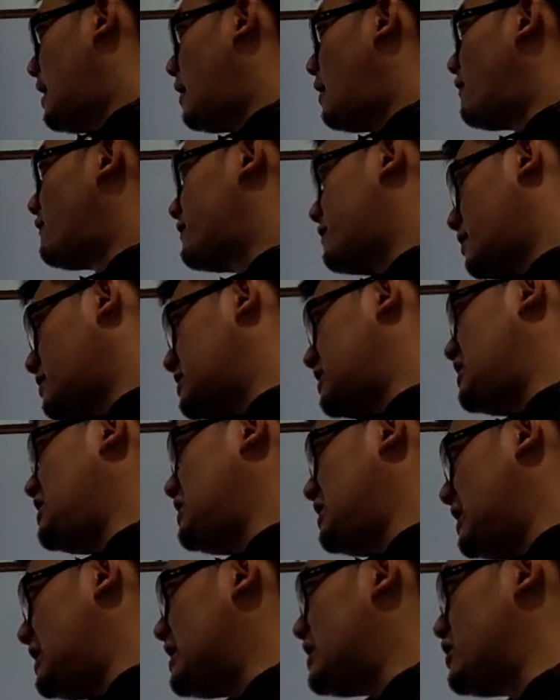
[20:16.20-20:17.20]
Of
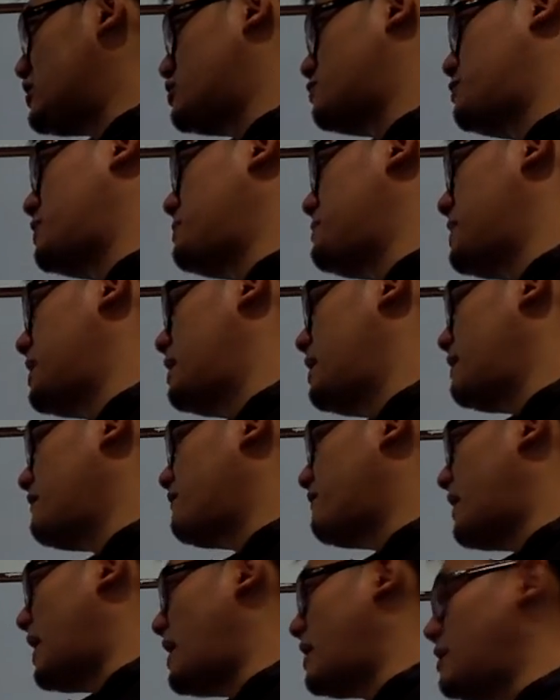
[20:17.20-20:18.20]
course, English Premier
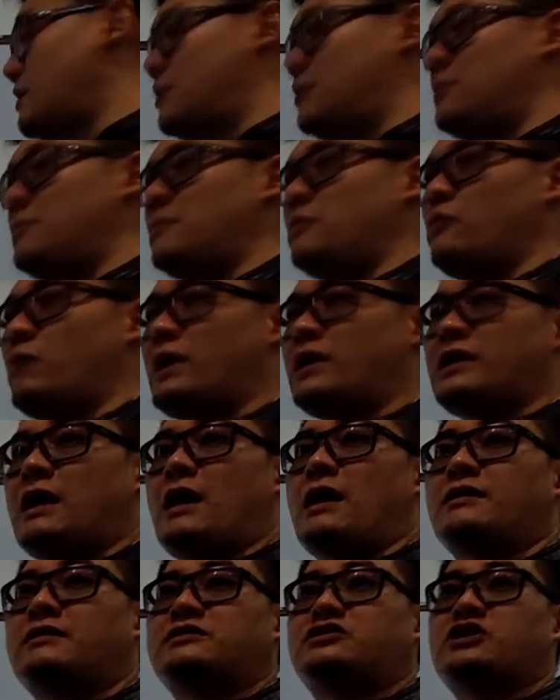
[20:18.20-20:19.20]
League final, where
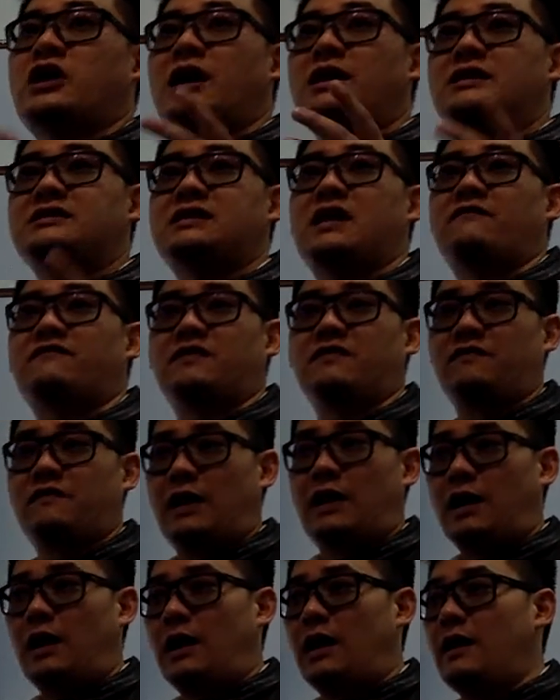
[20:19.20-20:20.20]
the Chinese have the
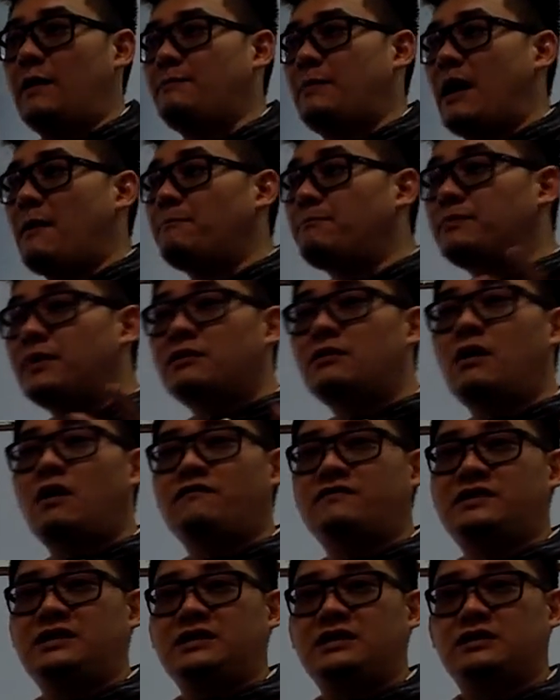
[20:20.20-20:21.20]
ample
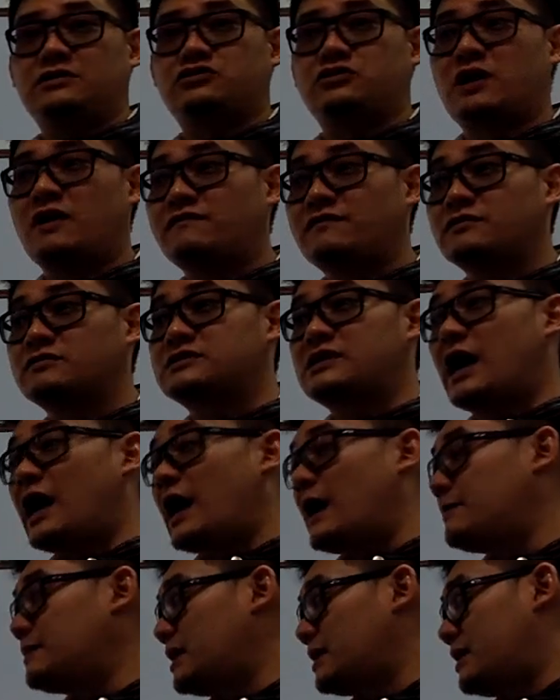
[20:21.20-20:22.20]
of the travel
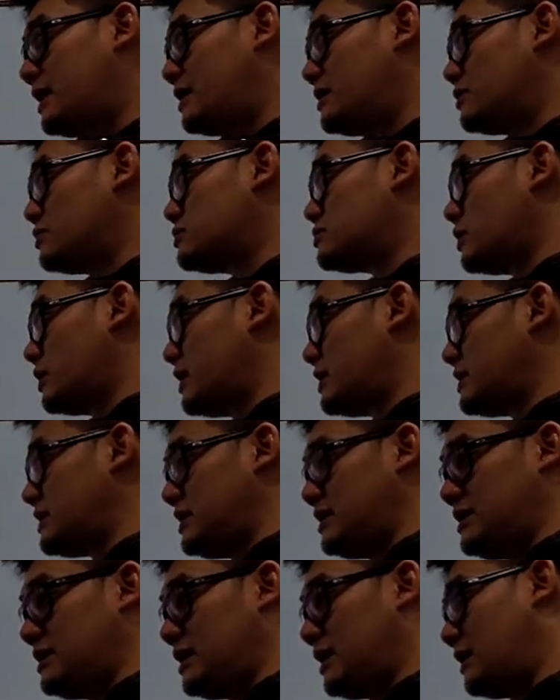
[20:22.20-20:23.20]
time, they can join
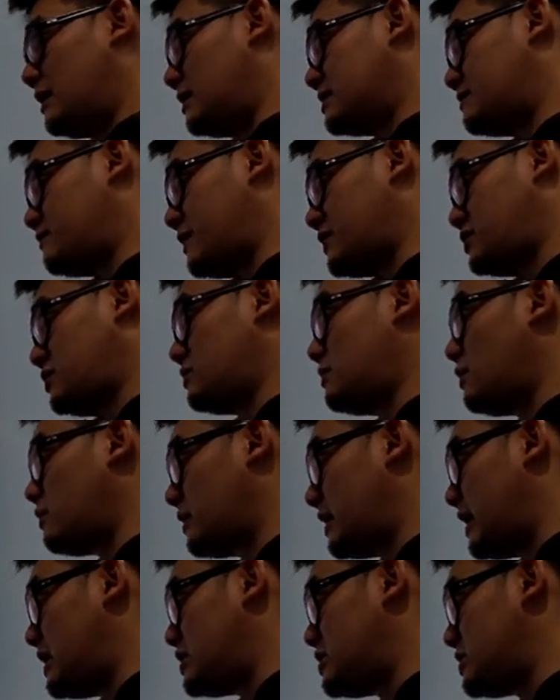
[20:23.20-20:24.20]
the special
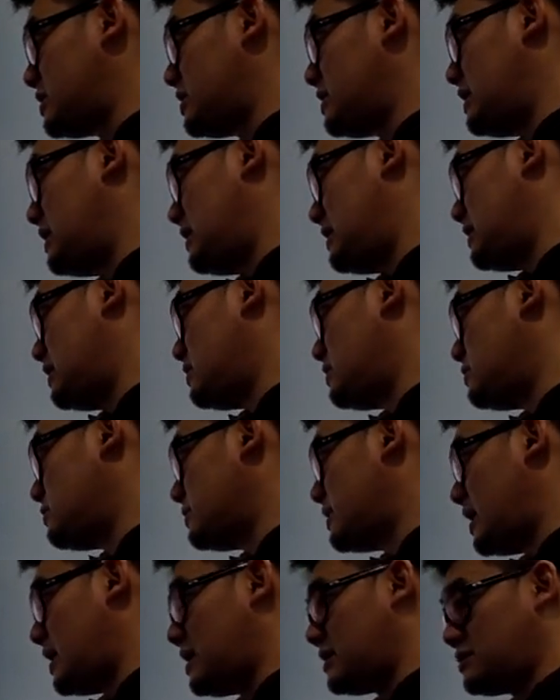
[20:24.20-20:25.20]
occasion in the
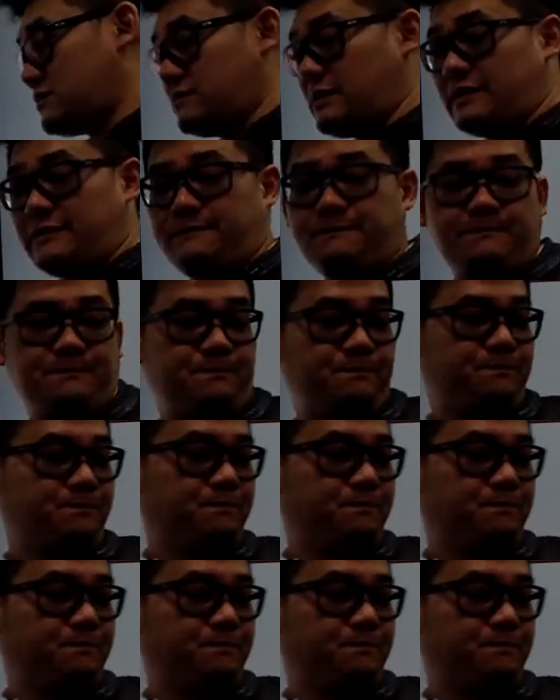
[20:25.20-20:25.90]
UK as well.